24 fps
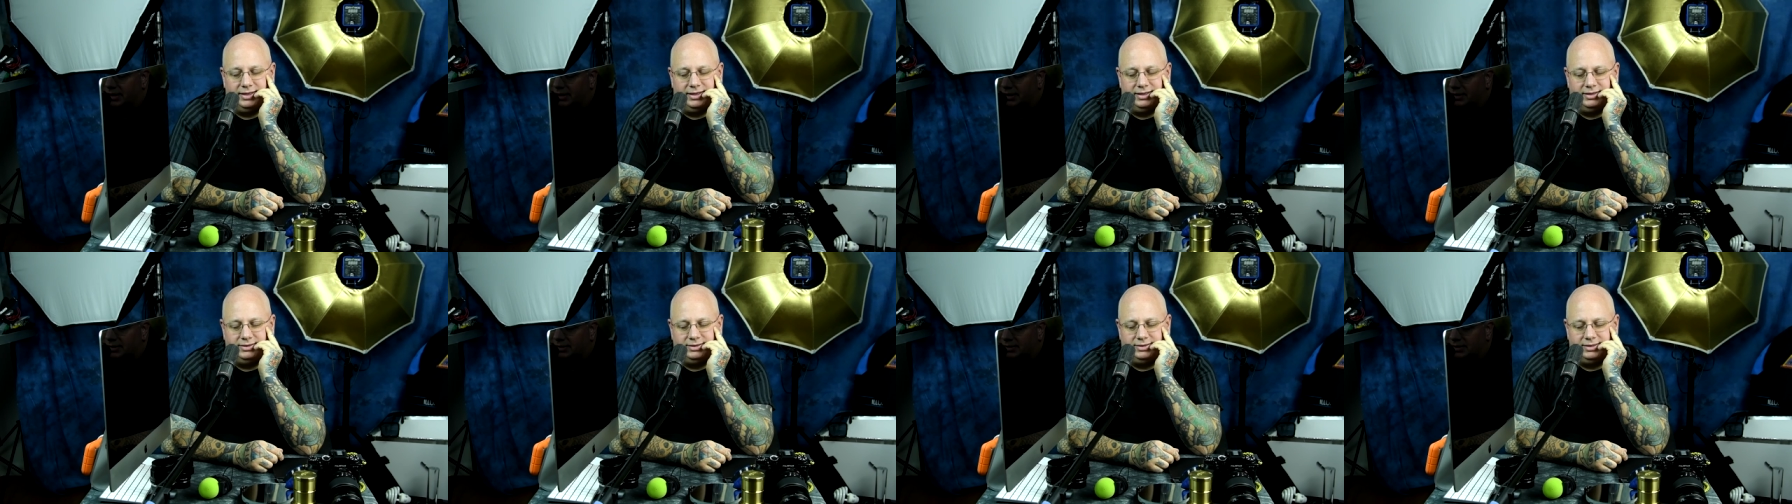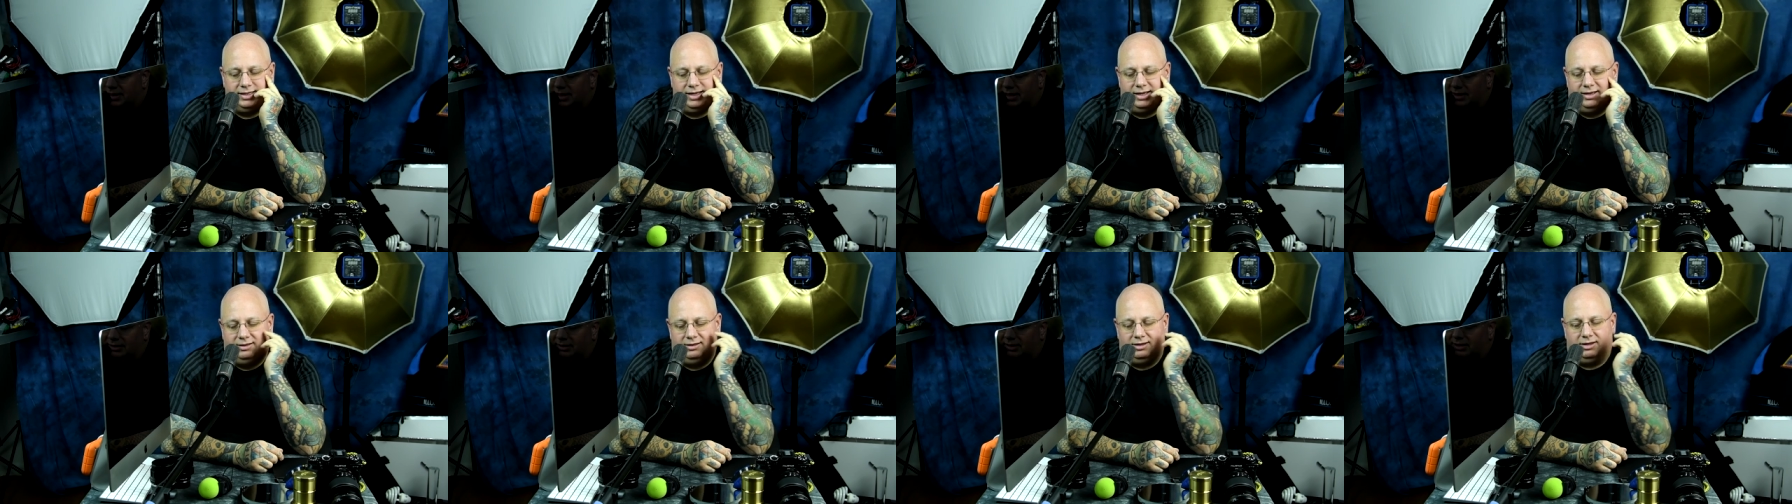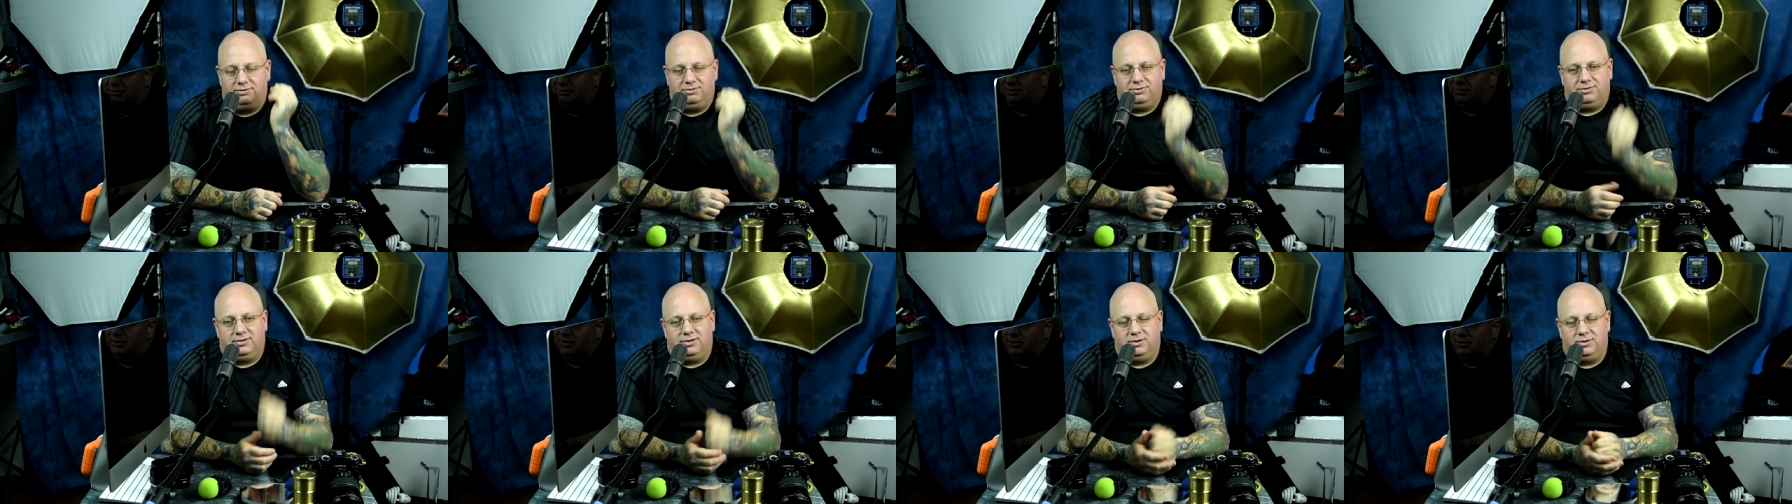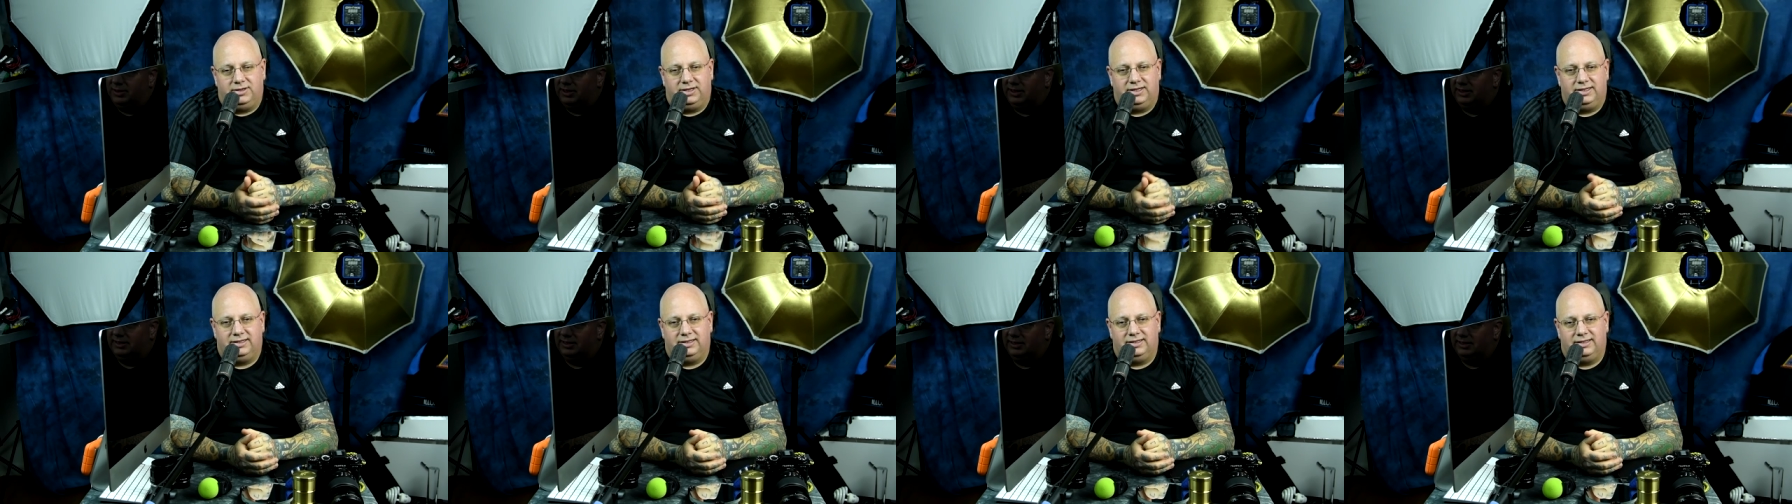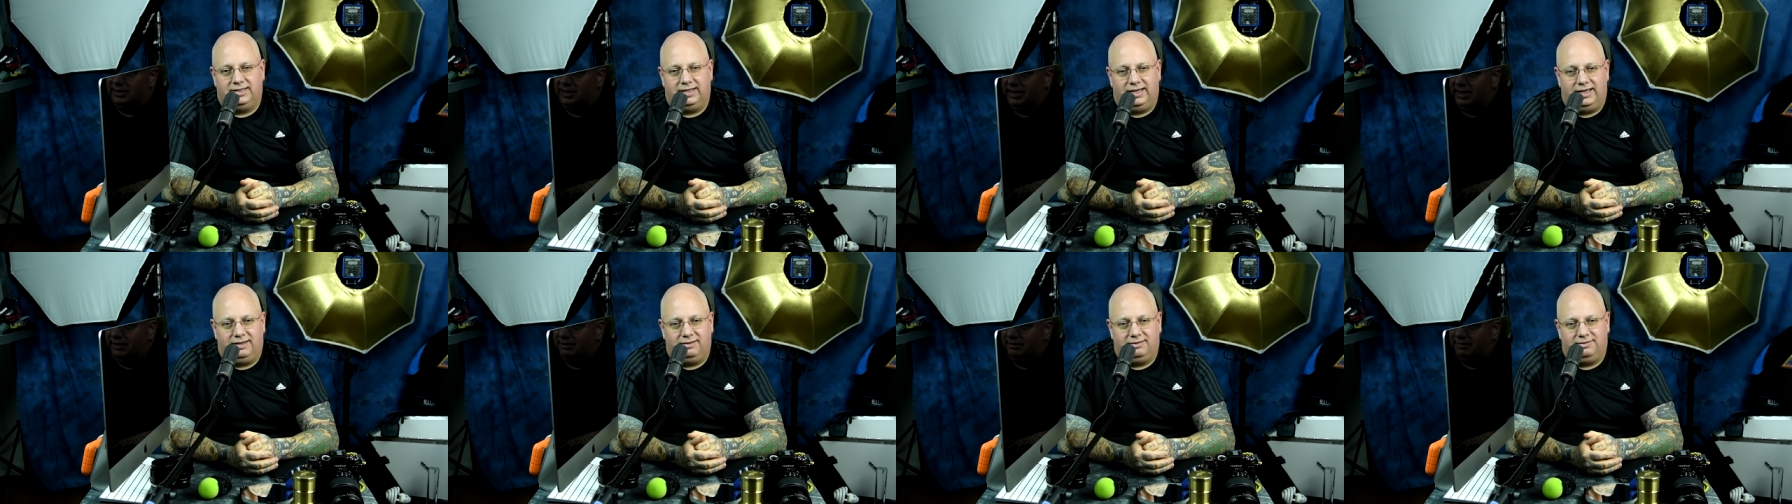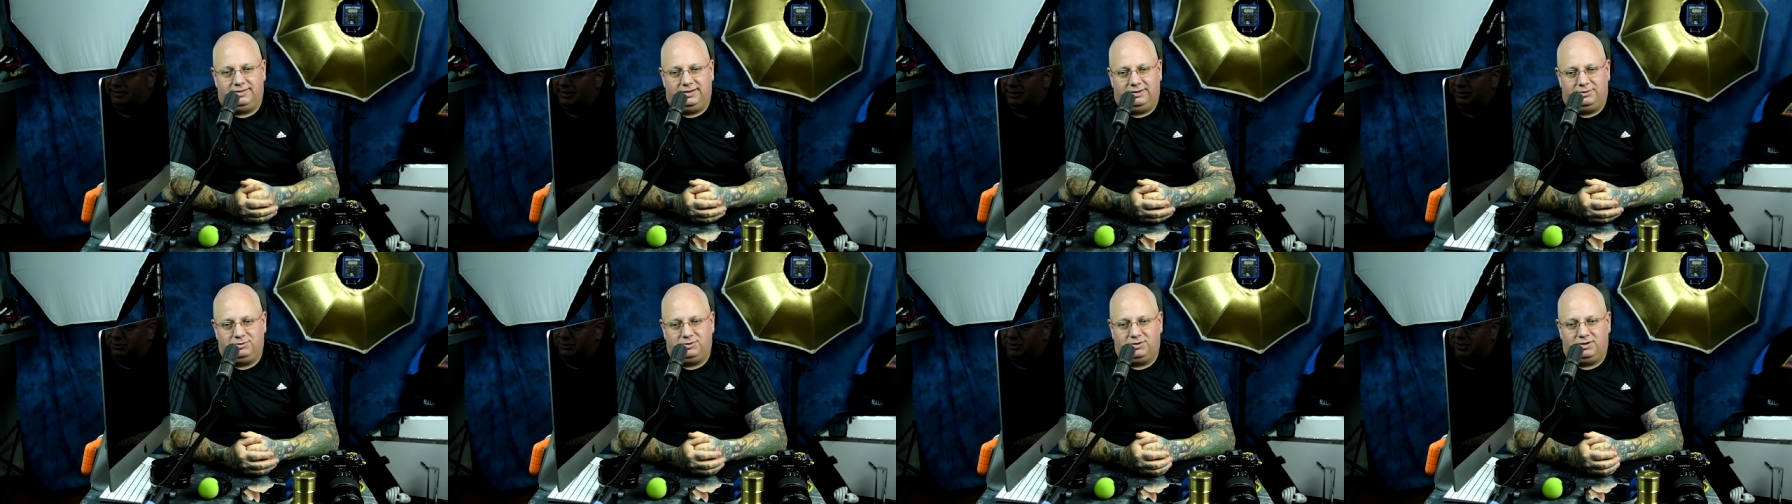Let's say I loved Sony to death
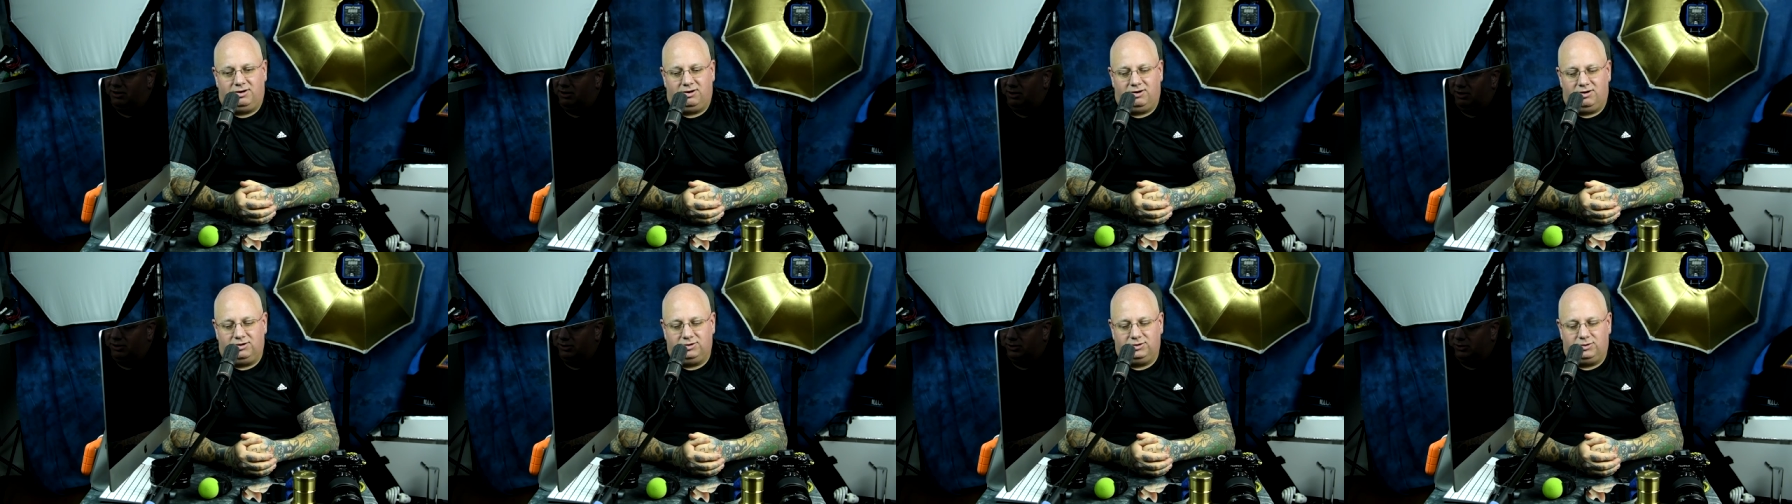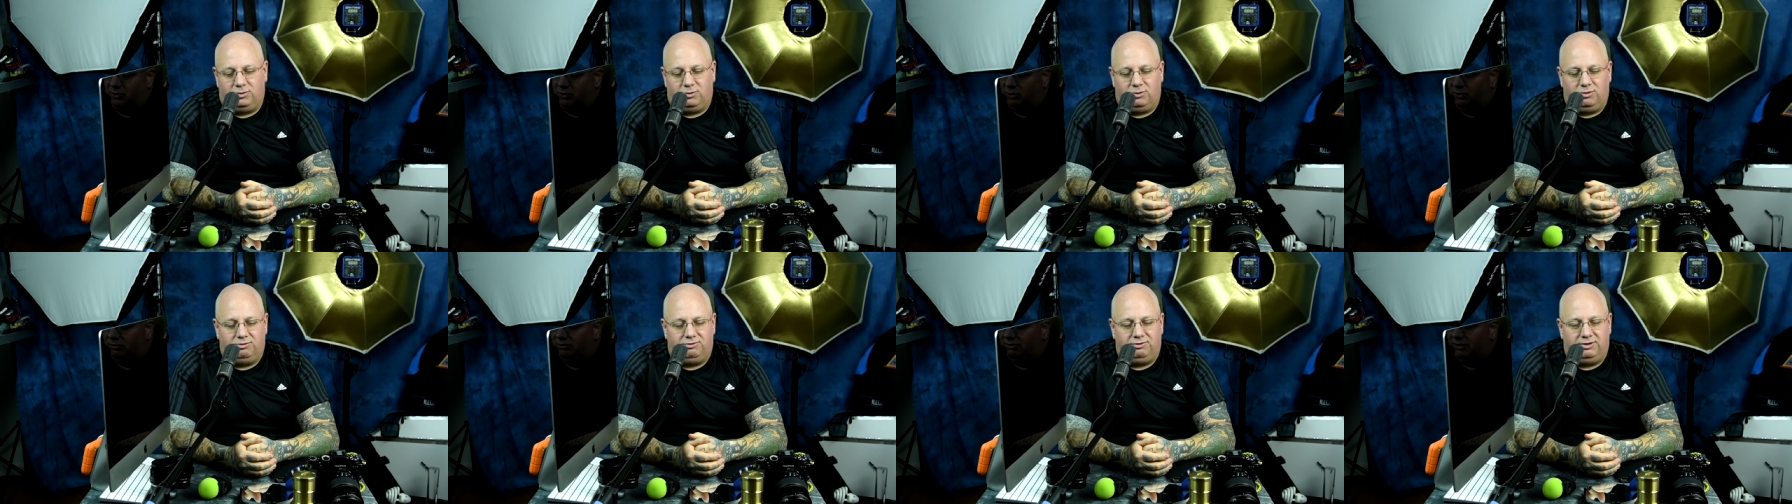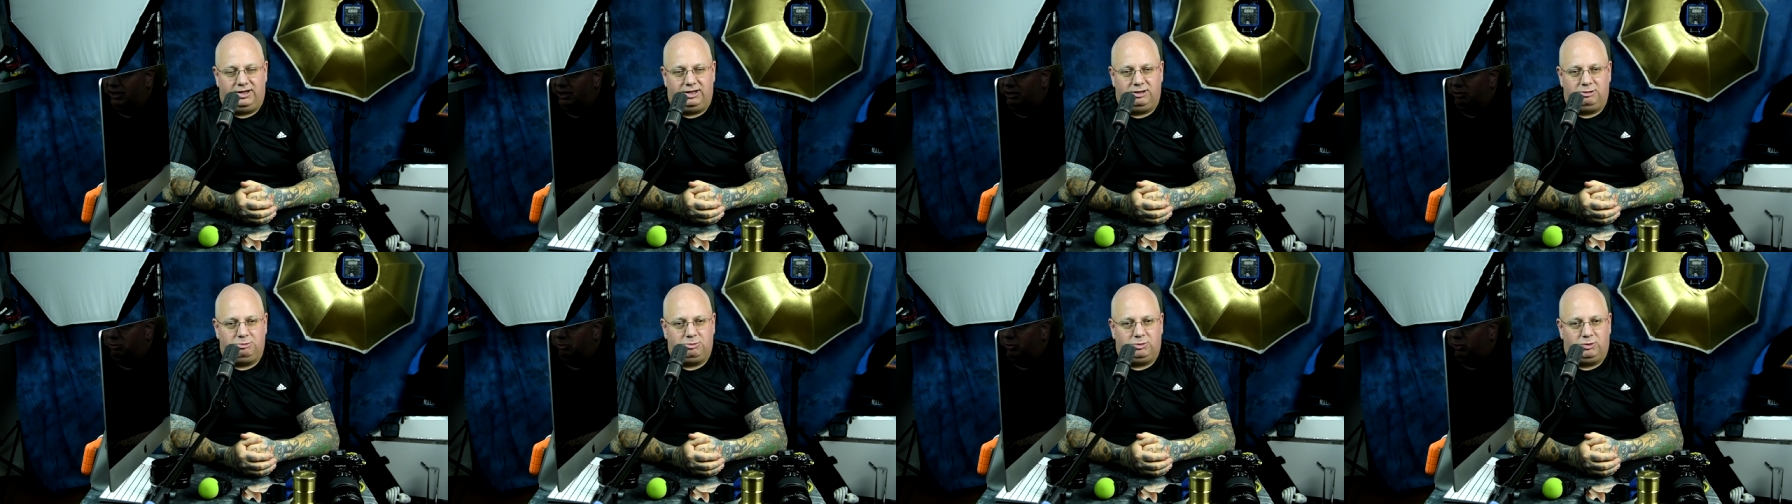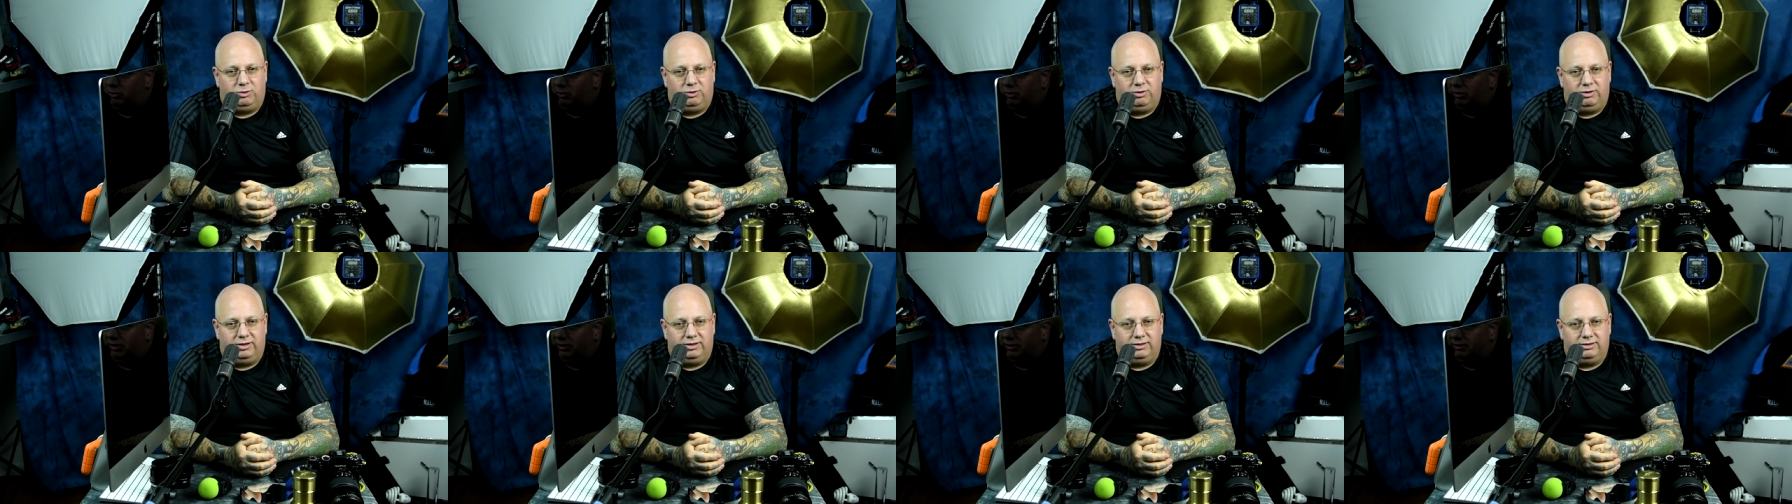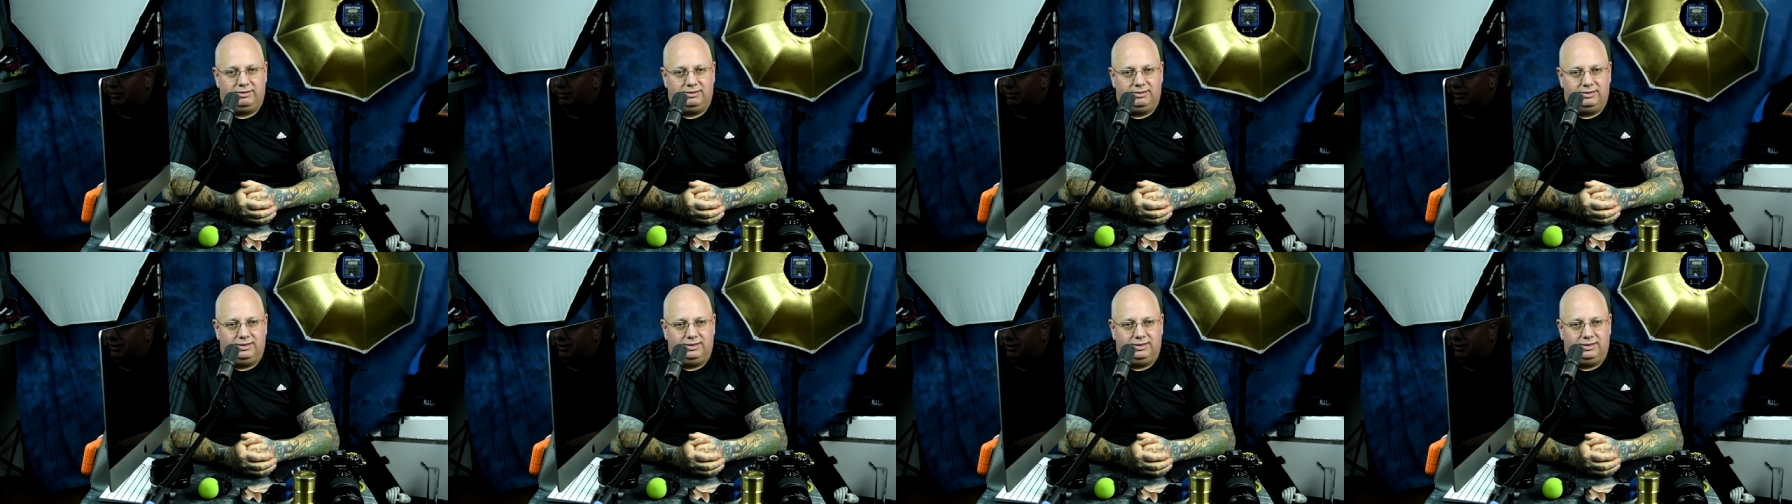and I was a hardcore fanboy.